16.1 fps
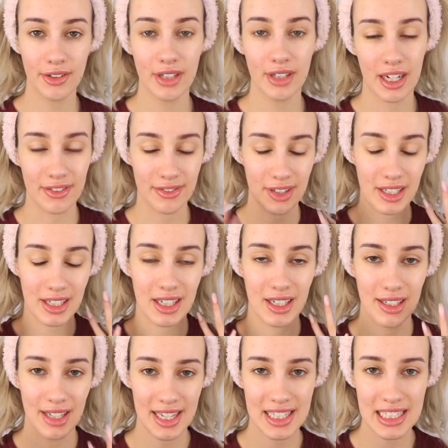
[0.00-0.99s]
I've
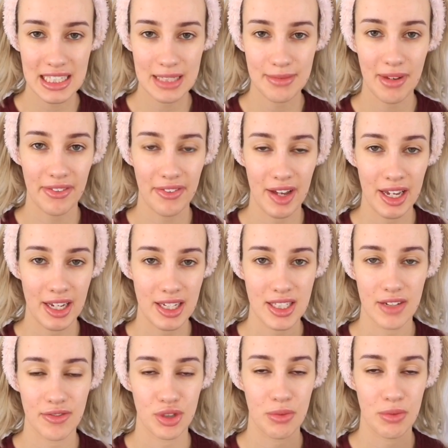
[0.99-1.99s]
cleansed my face, I've
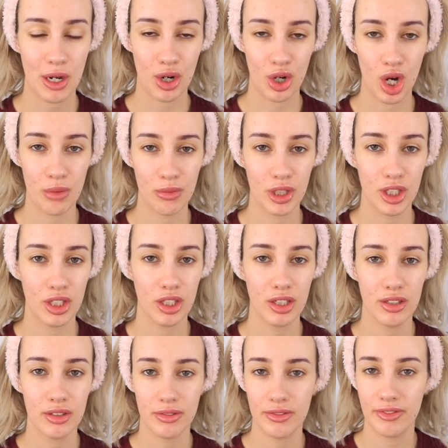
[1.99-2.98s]
done my normal
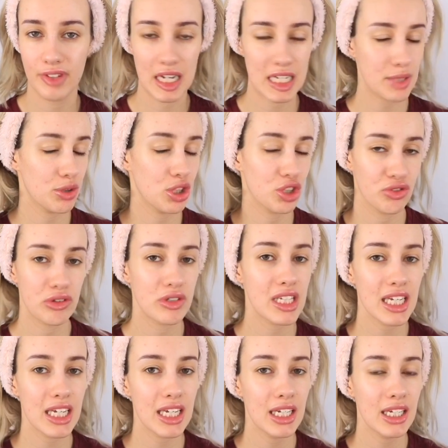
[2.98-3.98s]
face wash
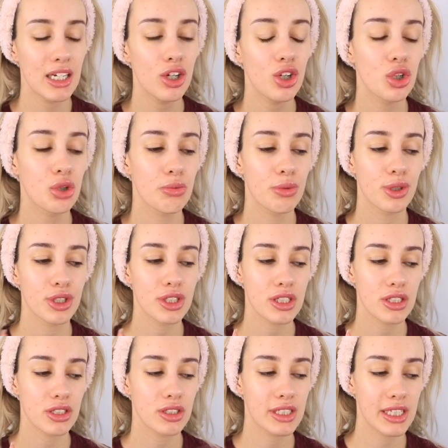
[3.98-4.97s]
routine up
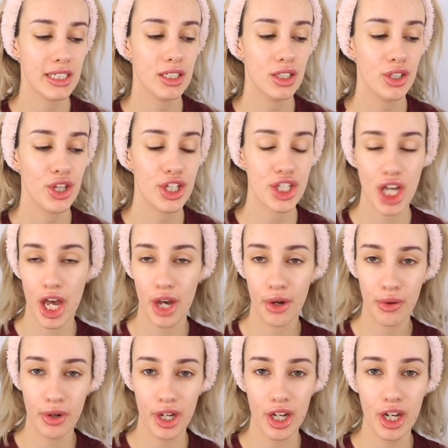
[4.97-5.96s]
until the
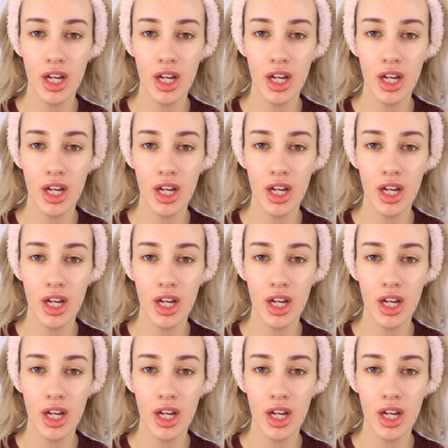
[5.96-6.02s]
toner.